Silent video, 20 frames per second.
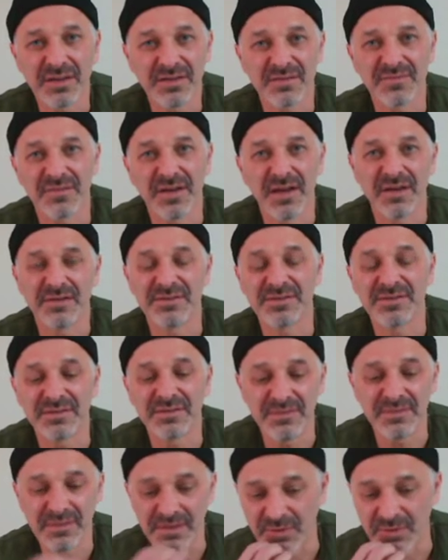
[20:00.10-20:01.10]
virus is
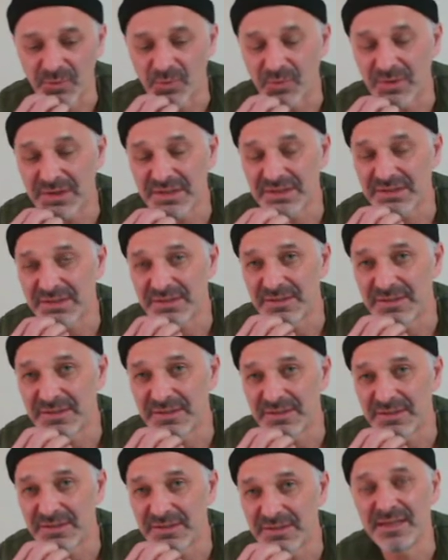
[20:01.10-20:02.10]
doing and what the
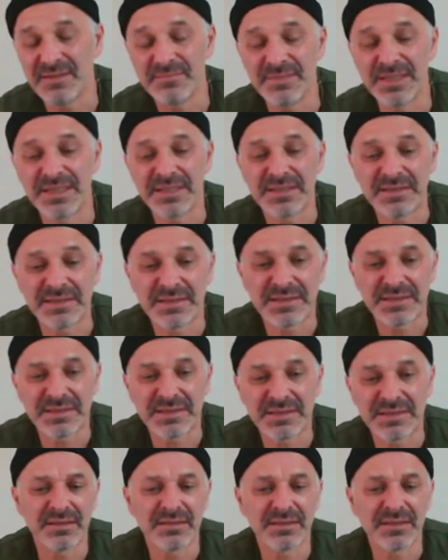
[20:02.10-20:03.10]
data means,
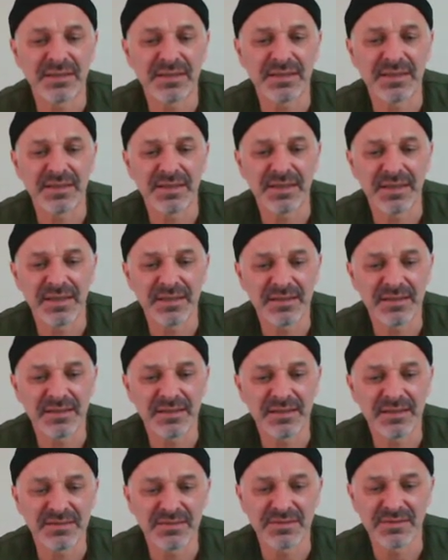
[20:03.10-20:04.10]
I think
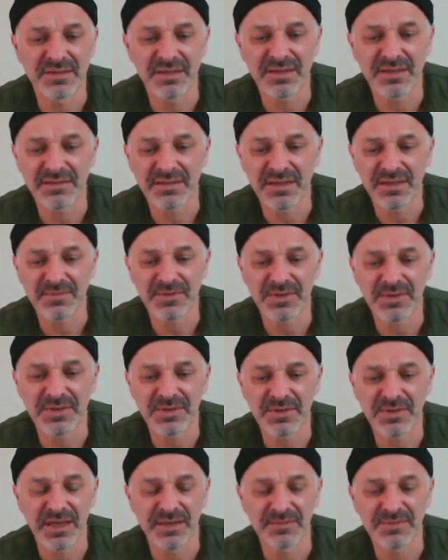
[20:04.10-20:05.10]
he's doing an exceptional
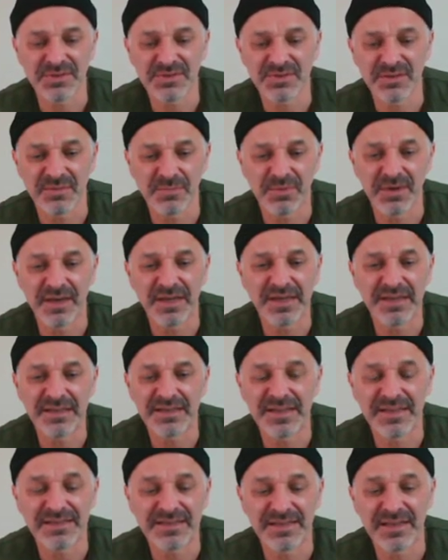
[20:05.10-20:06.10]
job in sort of breaking
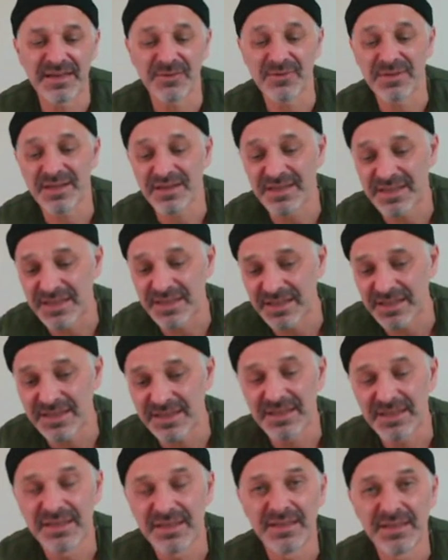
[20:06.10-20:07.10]
that down without getting
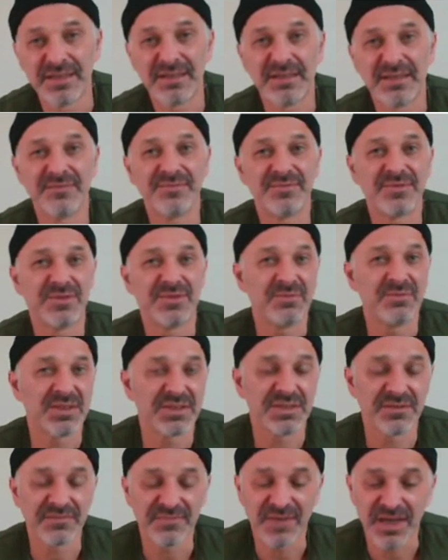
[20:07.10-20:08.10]
too
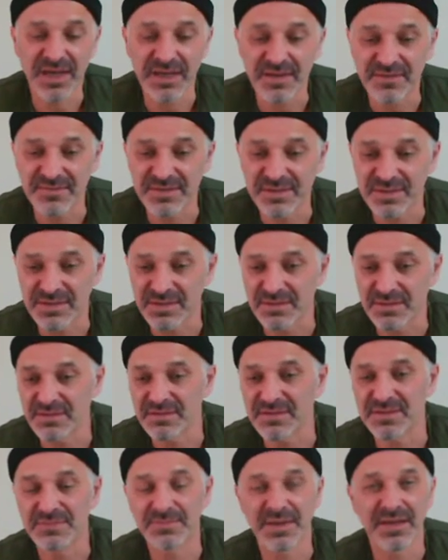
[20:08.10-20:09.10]
much involved in sort of
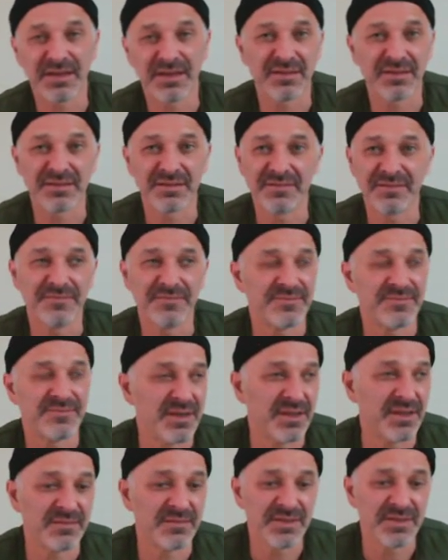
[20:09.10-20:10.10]
the speculative
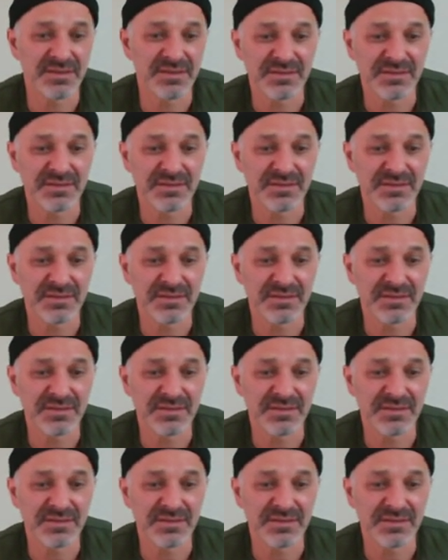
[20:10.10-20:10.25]
elements